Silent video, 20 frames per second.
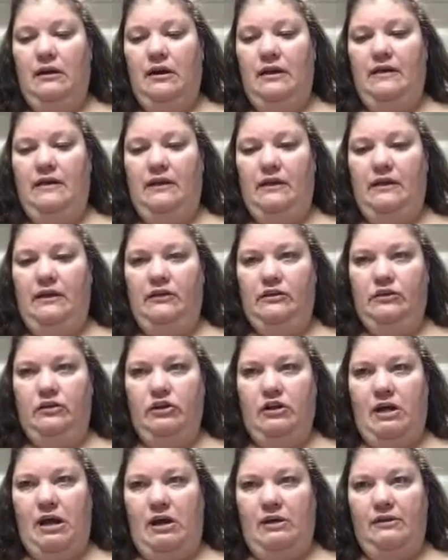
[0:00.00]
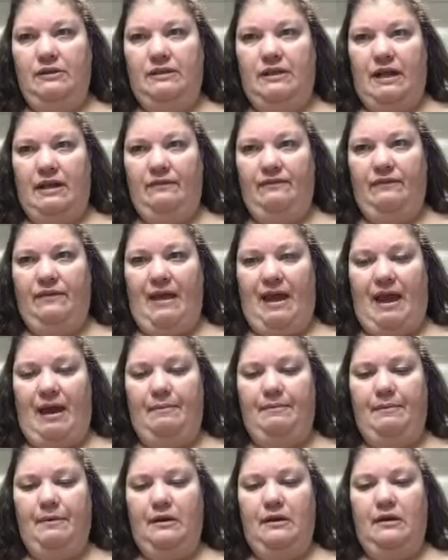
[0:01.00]
And then here's your outside
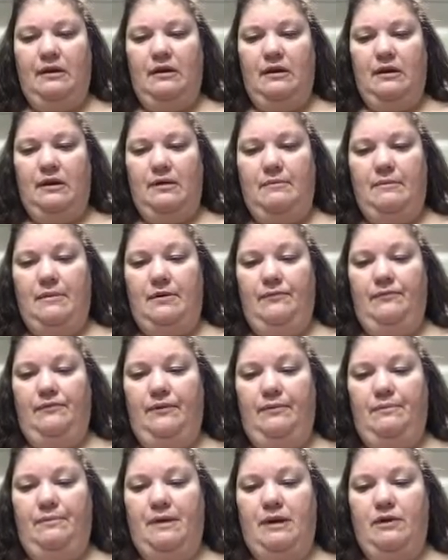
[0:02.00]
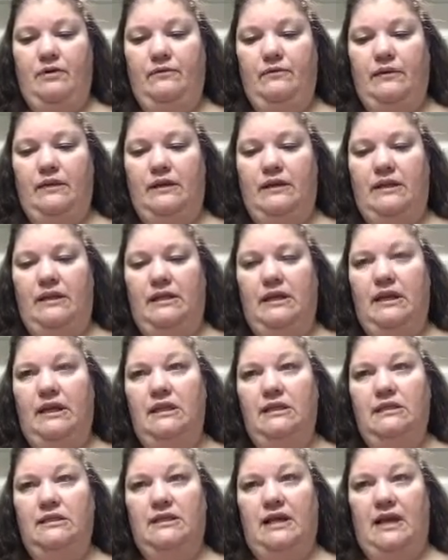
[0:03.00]
flap. I'm going to flip that over, and on the
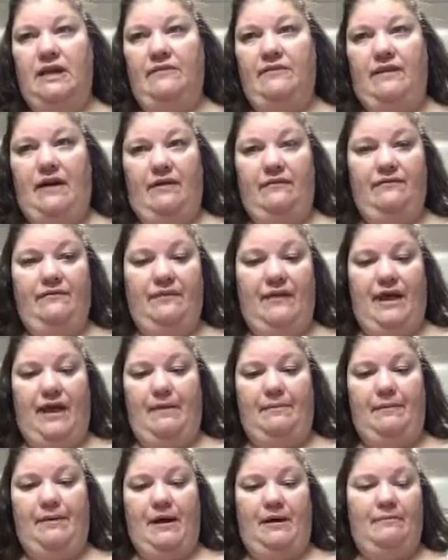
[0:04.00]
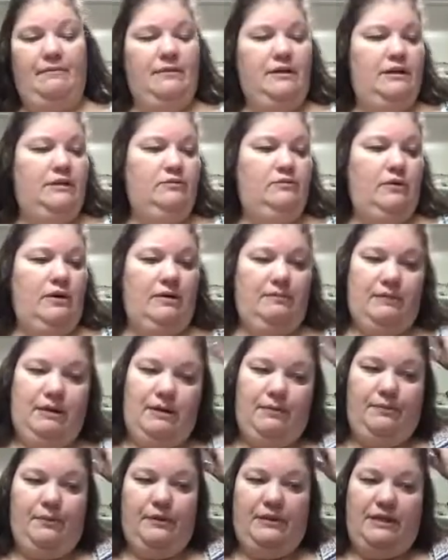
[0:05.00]
inside of that flap is where I'm going
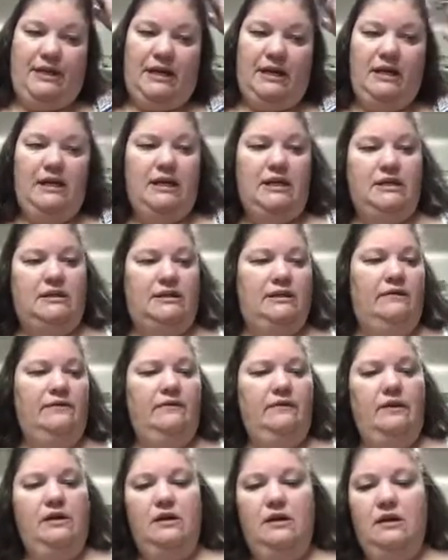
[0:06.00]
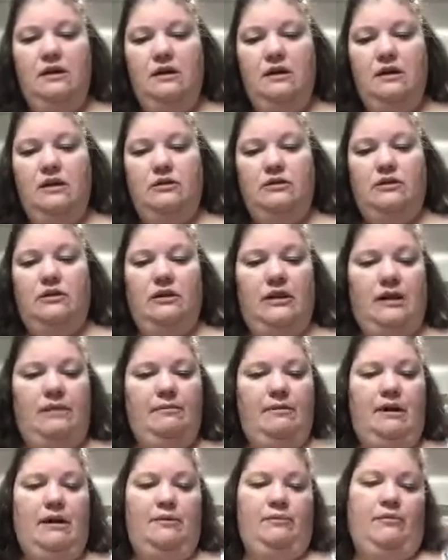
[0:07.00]
to put that adhesive. So then
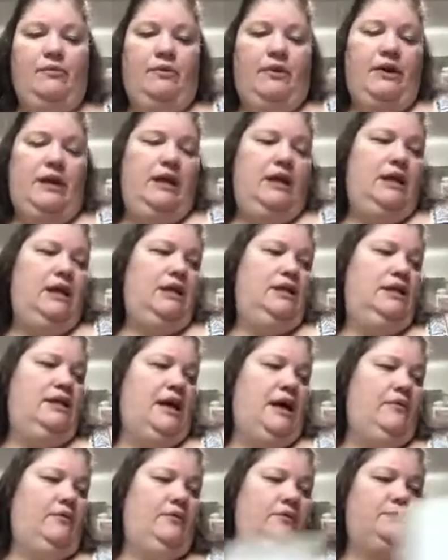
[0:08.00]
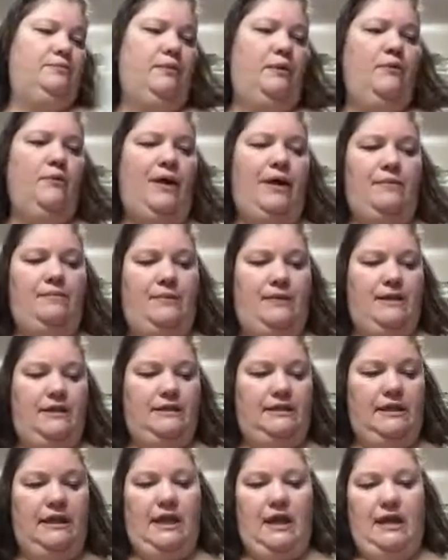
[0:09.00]
I'm going to bring in that Whisper white
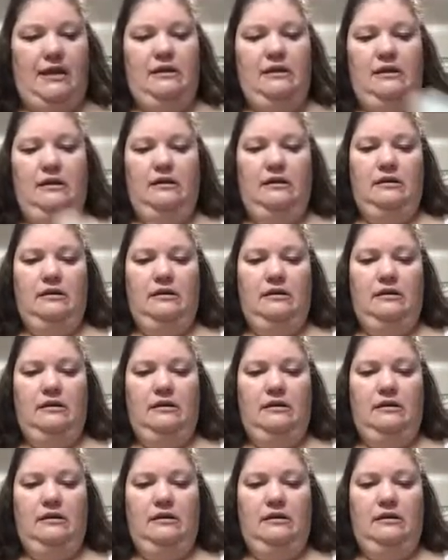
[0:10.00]
piece again.